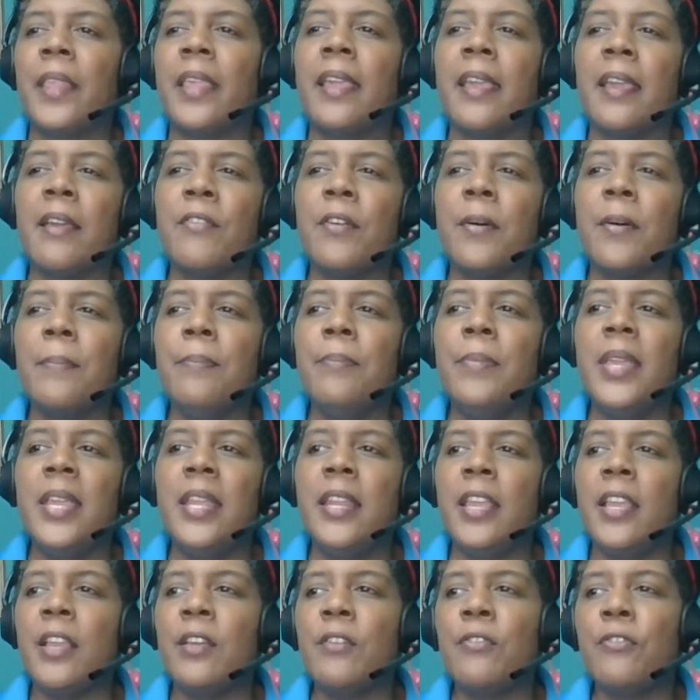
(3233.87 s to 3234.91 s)
give a
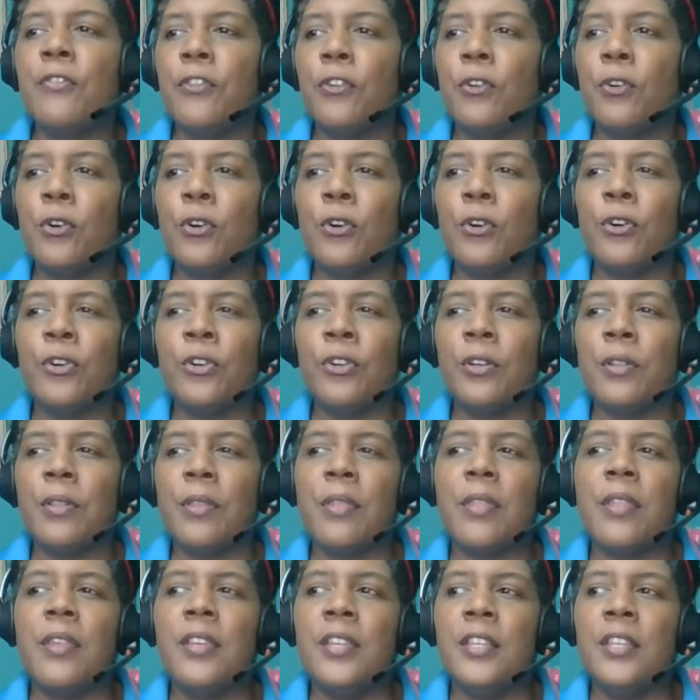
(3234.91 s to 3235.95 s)
meaning for
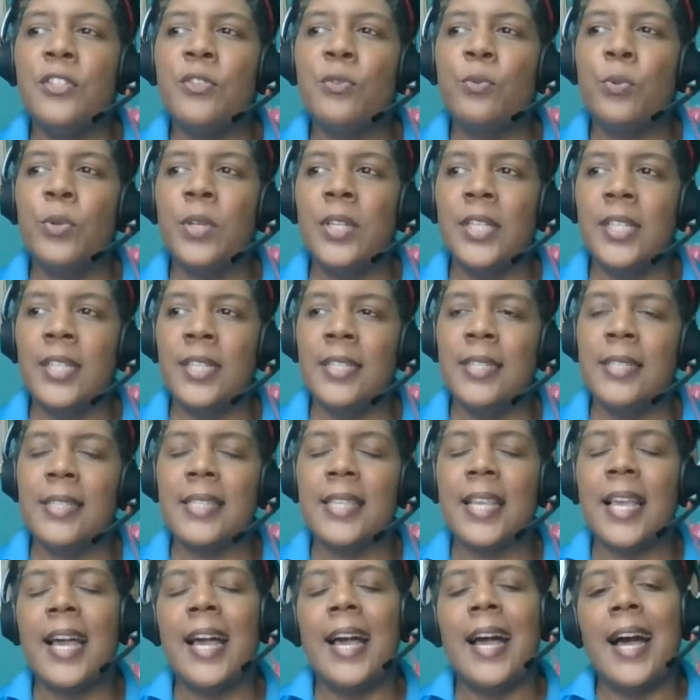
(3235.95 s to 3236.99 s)
these words